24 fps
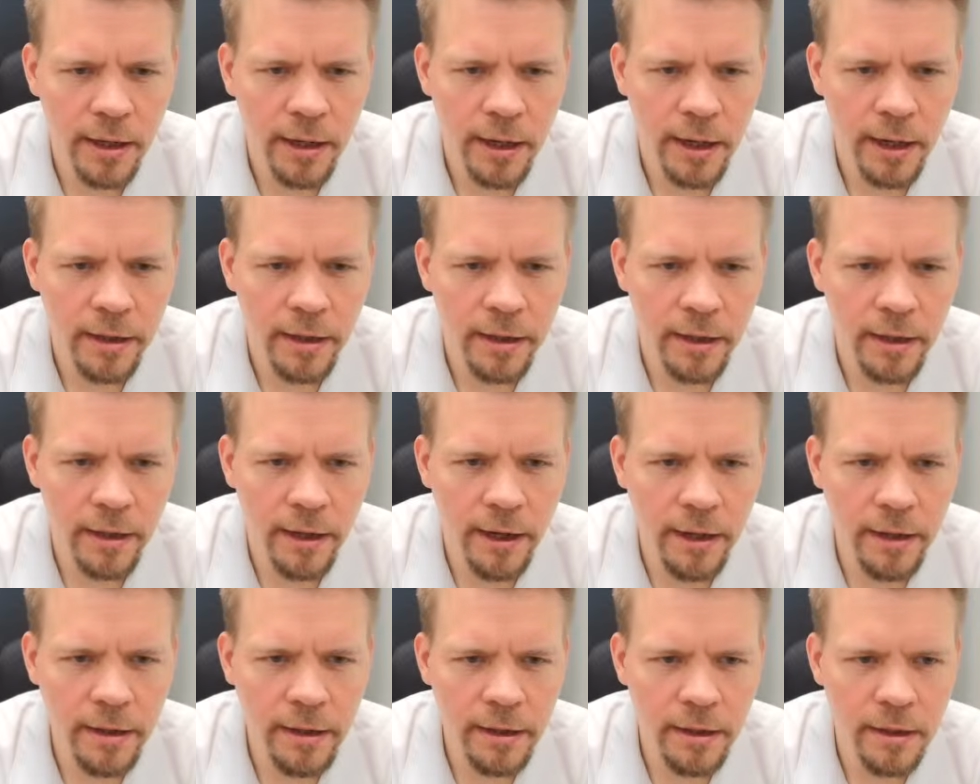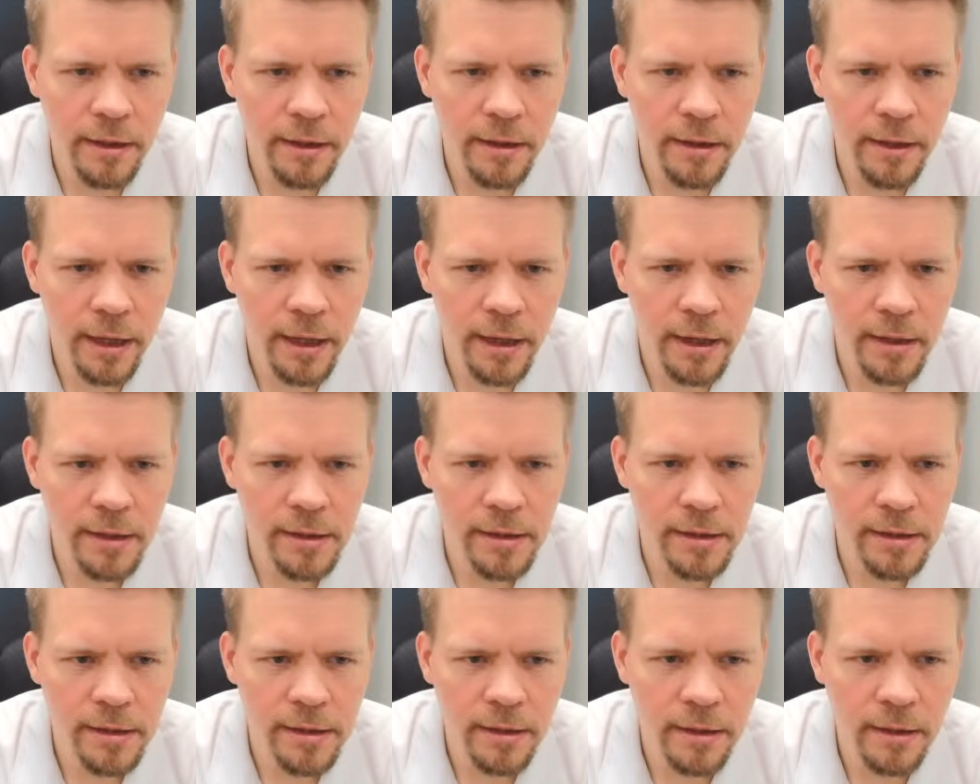and the knight
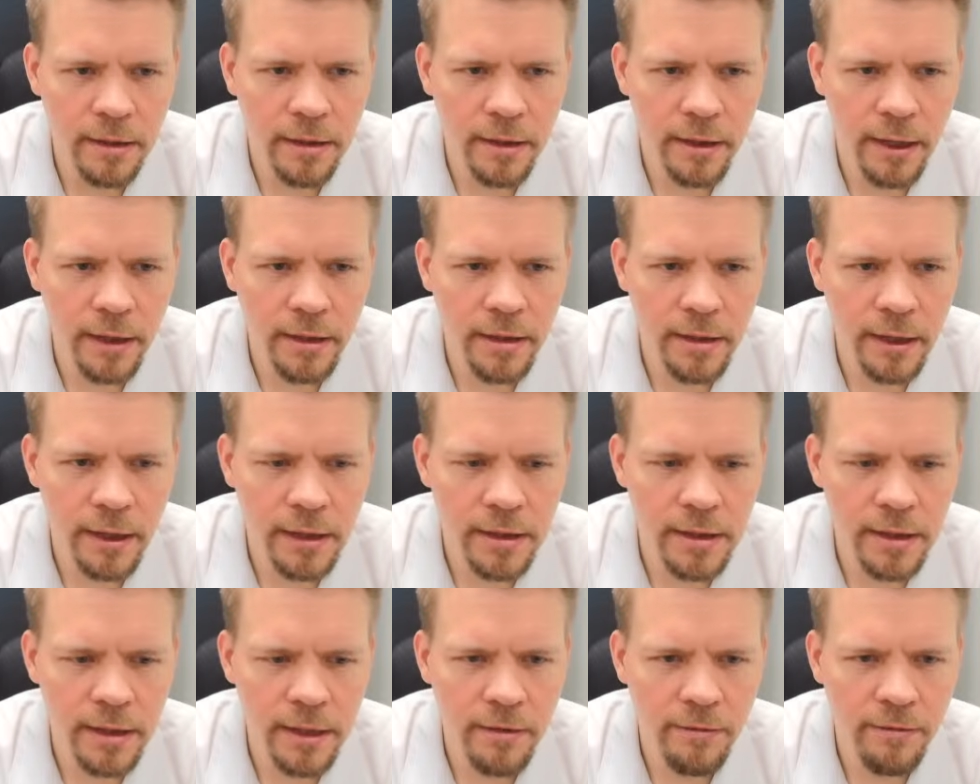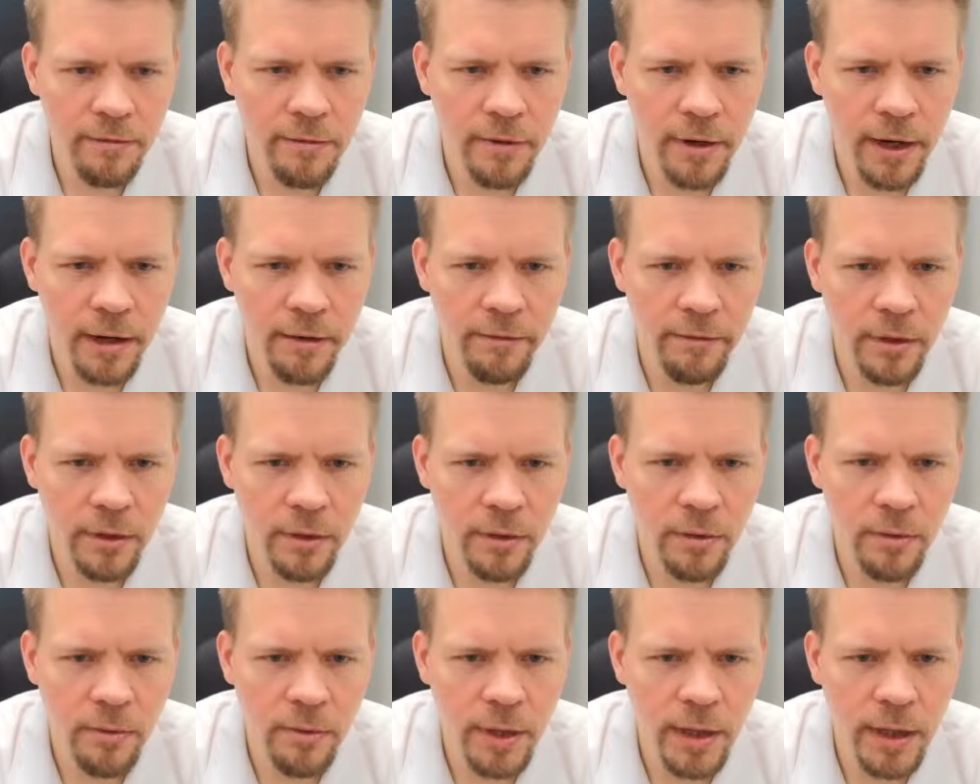takes d5,
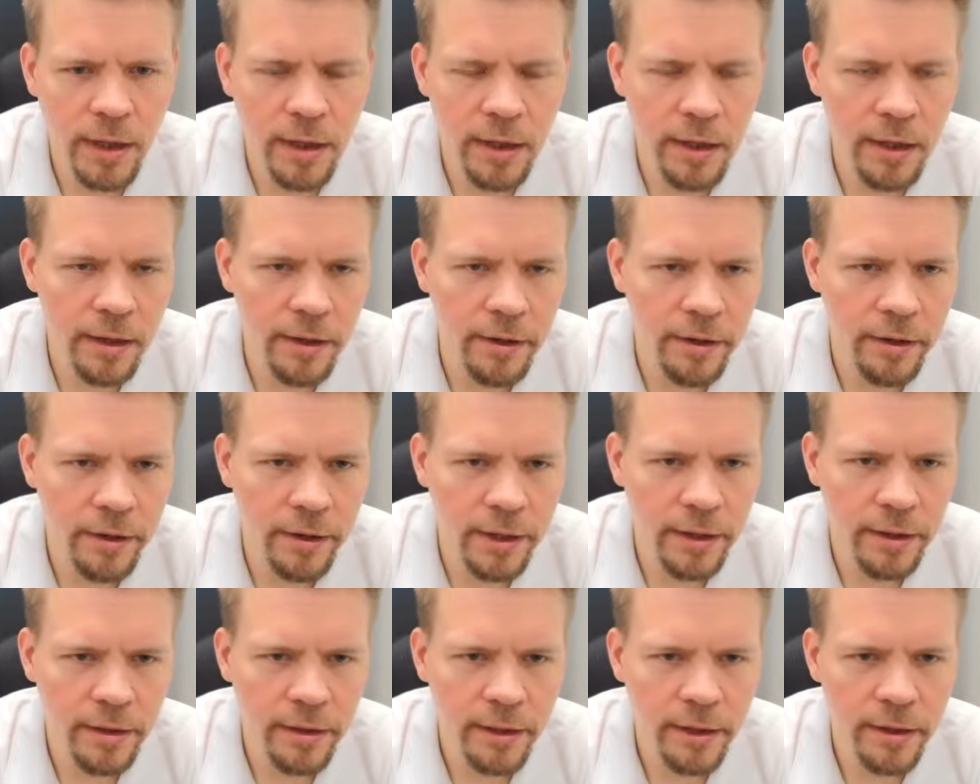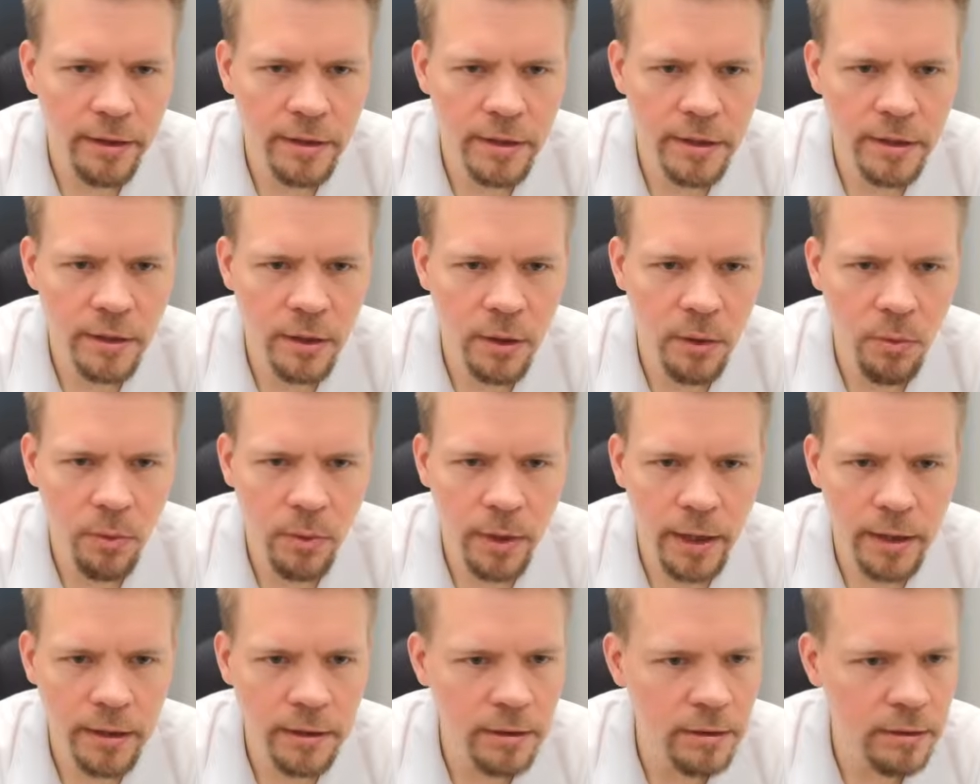queen here, and there's no
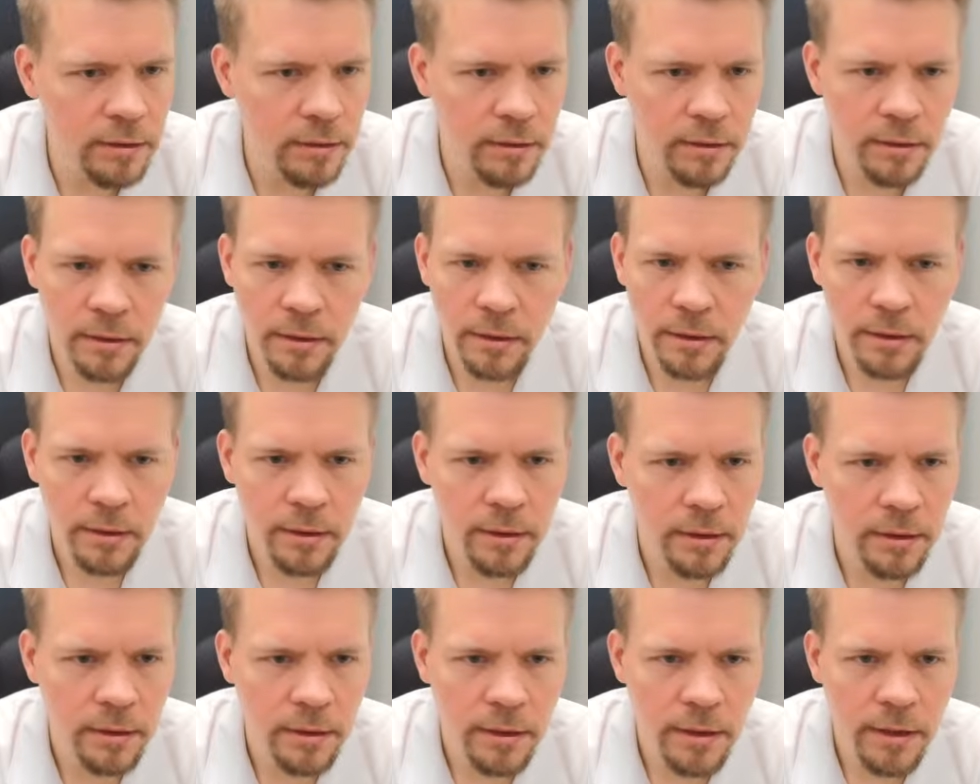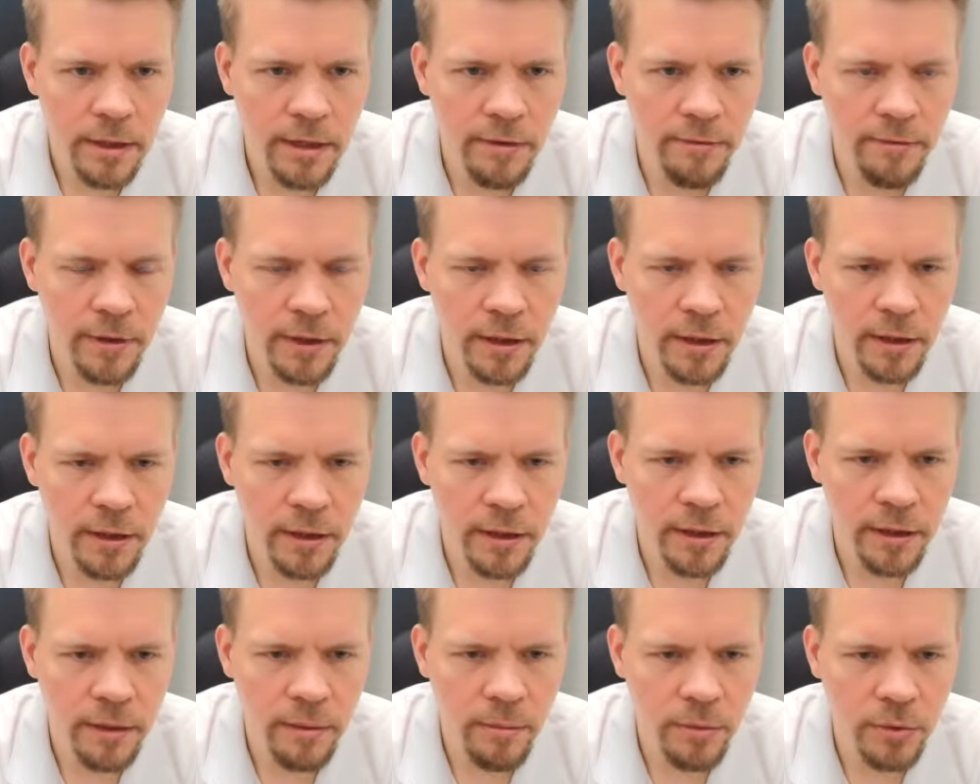way to defend
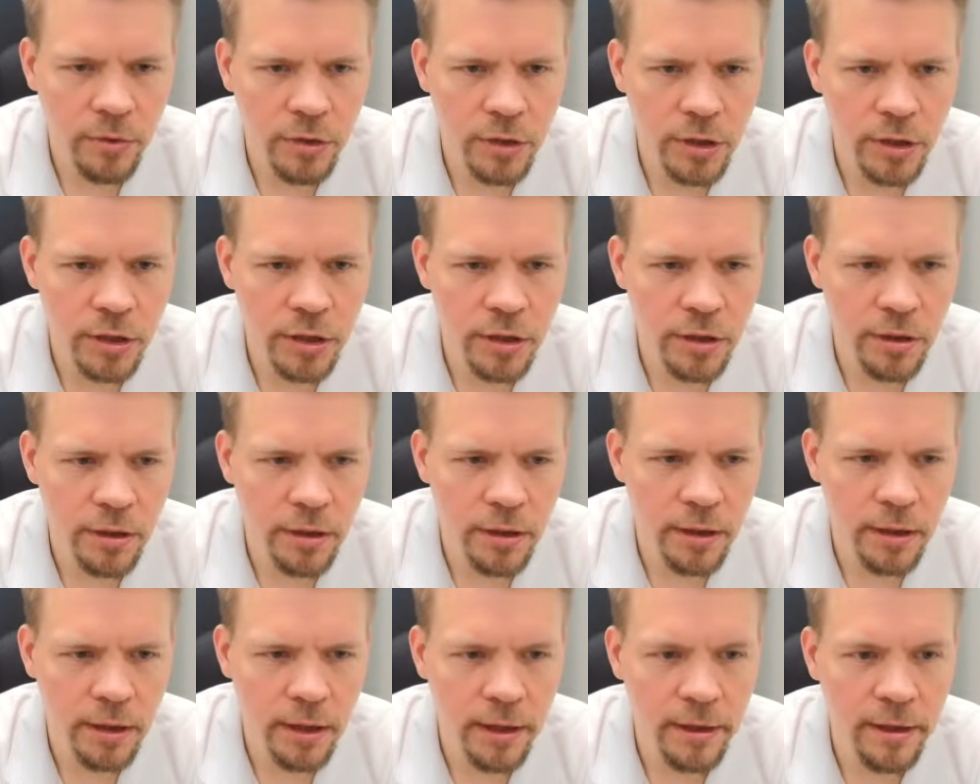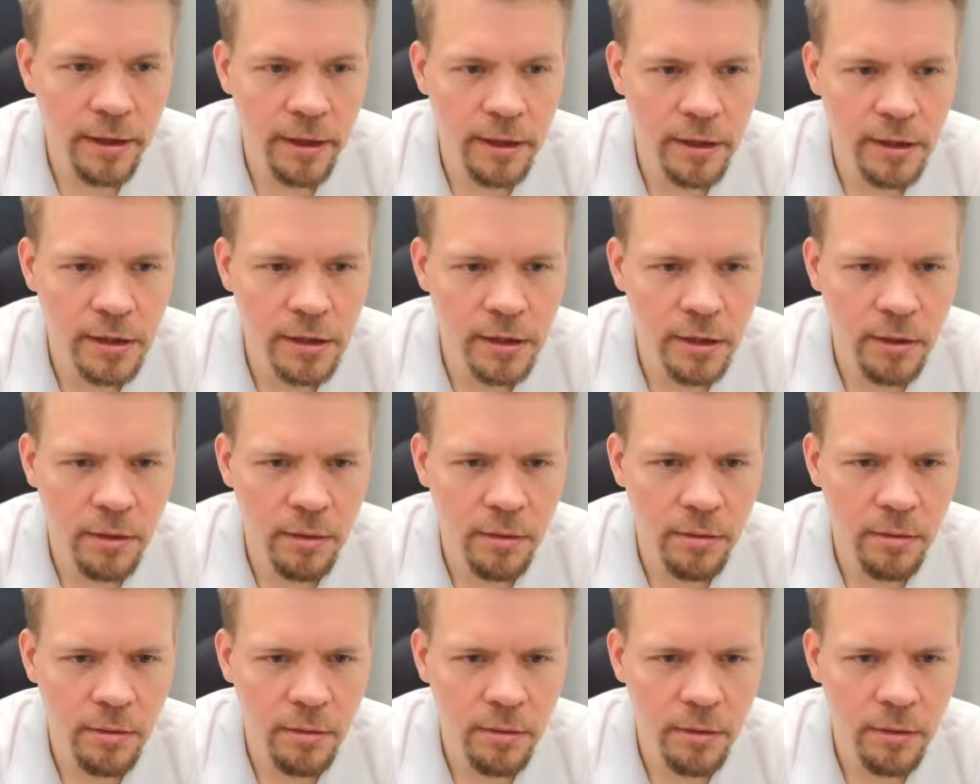the position. I think so.